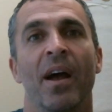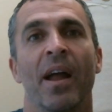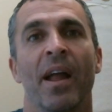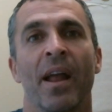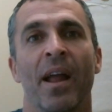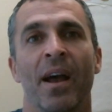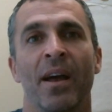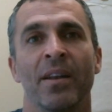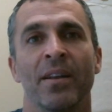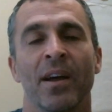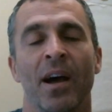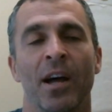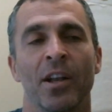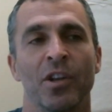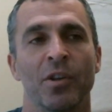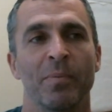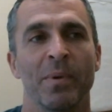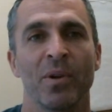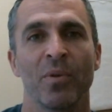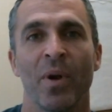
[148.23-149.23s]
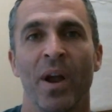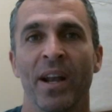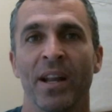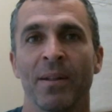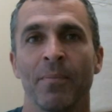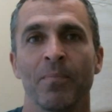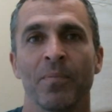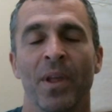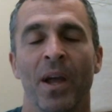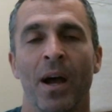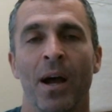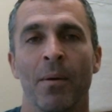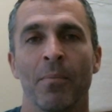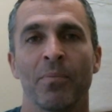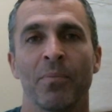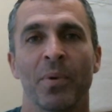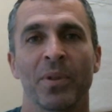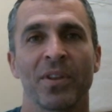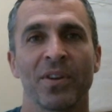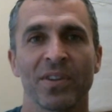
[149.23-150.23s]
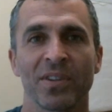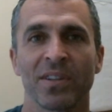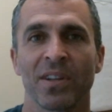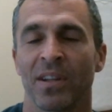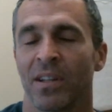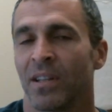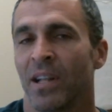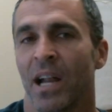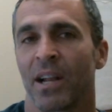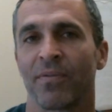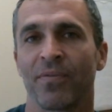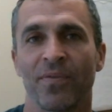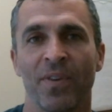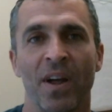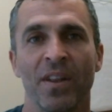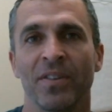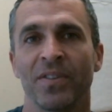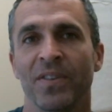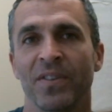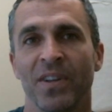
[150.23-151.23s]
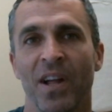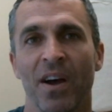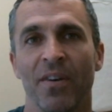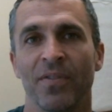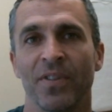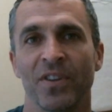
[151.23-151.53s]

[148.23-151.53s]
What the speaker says: and just be ready. But there's a lot of fun stuff.